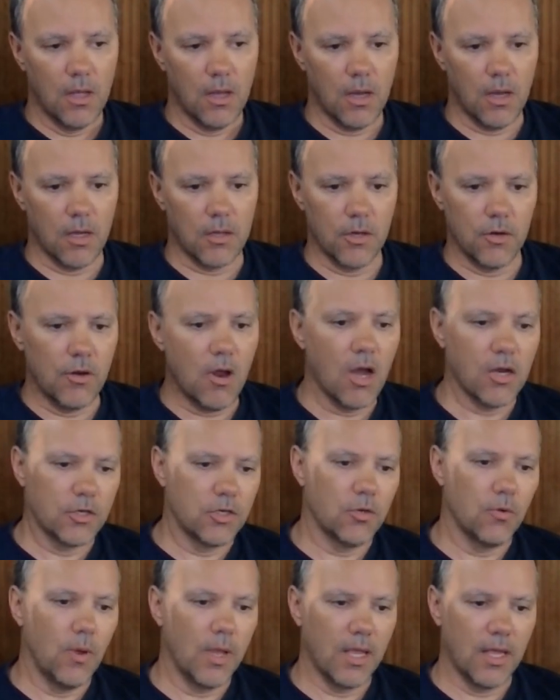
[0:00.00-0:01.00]
you're not
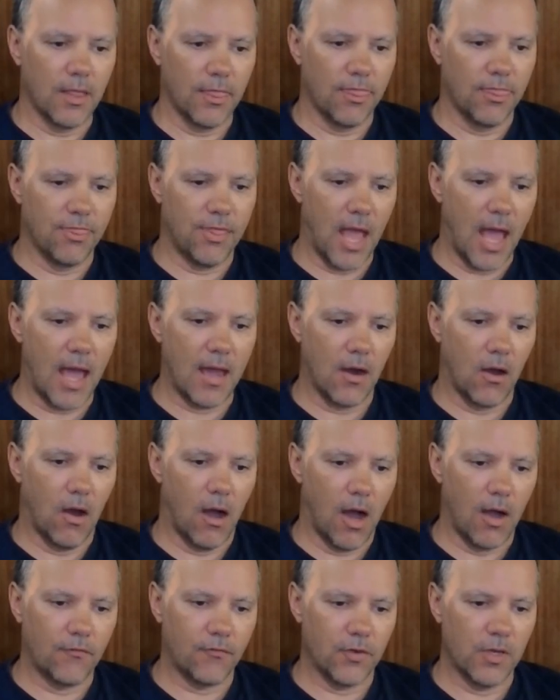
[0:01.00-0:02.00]
doing it that
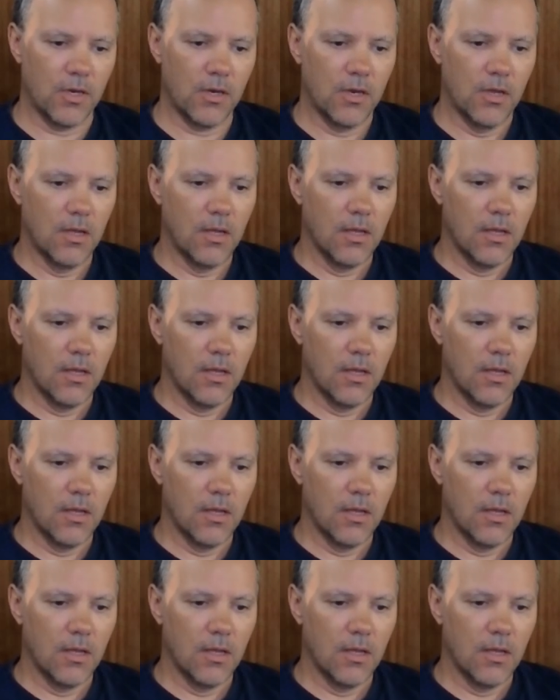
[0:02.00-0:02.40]
often.